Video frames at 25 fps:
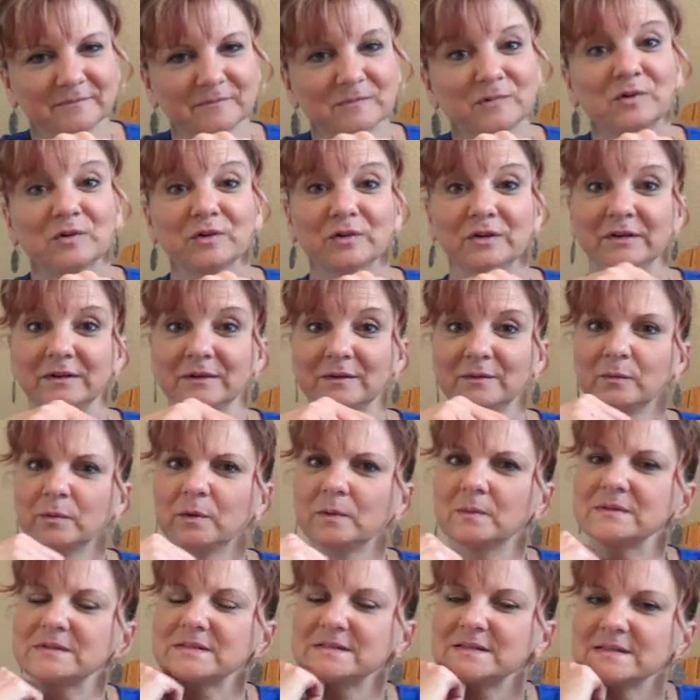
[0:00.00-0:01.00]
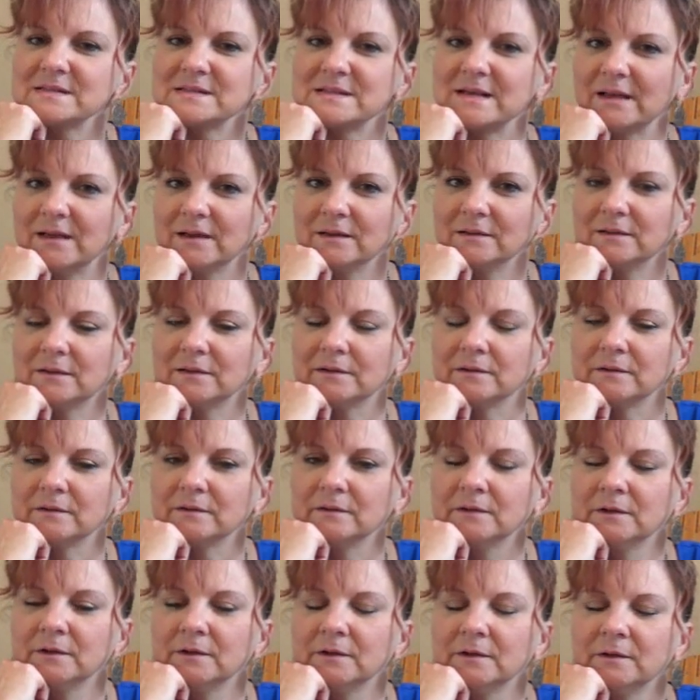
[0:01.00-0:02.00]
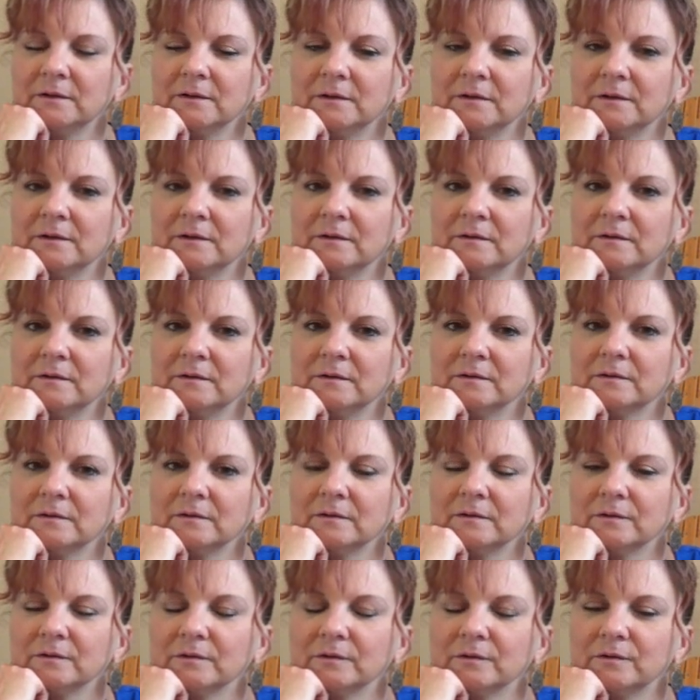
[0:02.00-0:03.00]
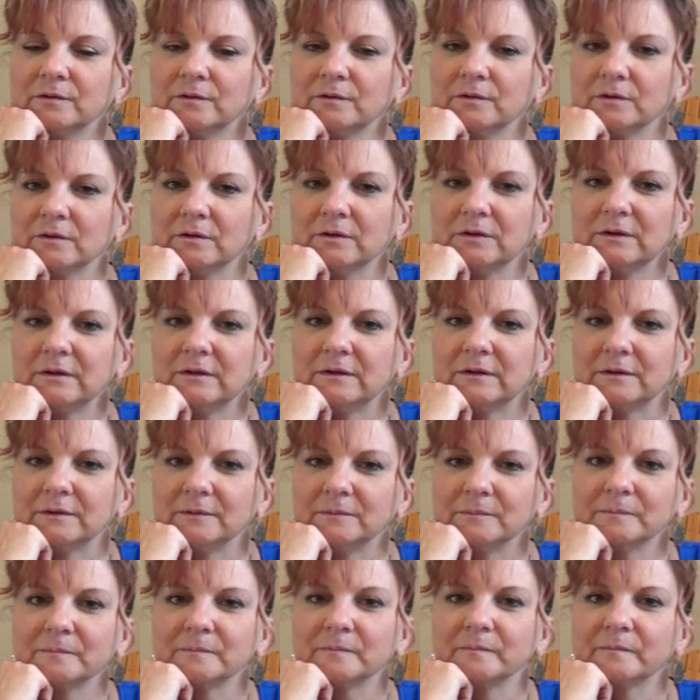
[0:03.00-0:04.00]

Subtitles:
Good. What was the second letter? Good.